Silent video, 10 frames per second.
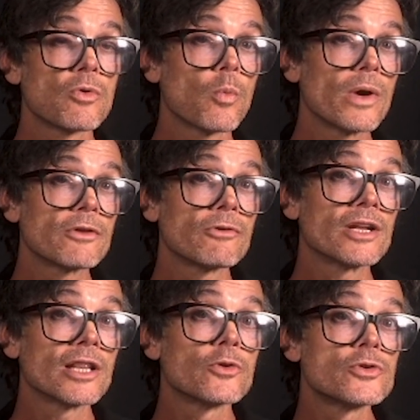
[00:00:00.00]
whether an
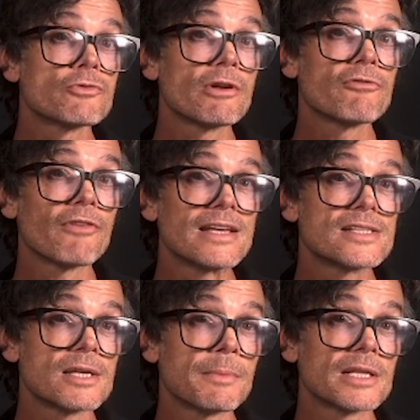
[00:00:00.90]
illusory face
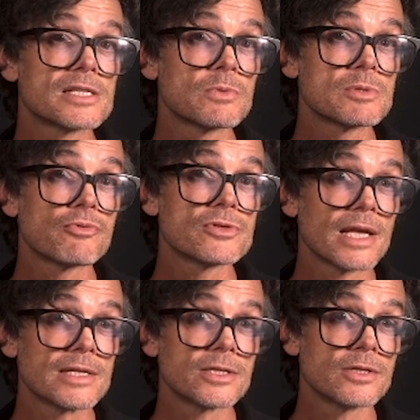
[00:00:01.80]
stimulus was
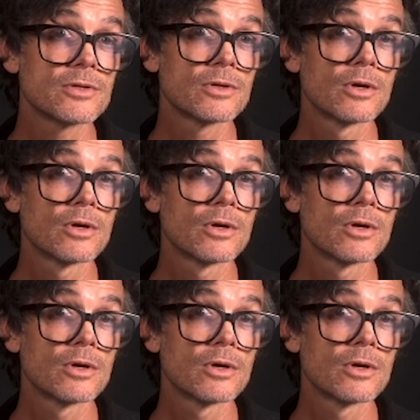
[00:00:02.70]
presented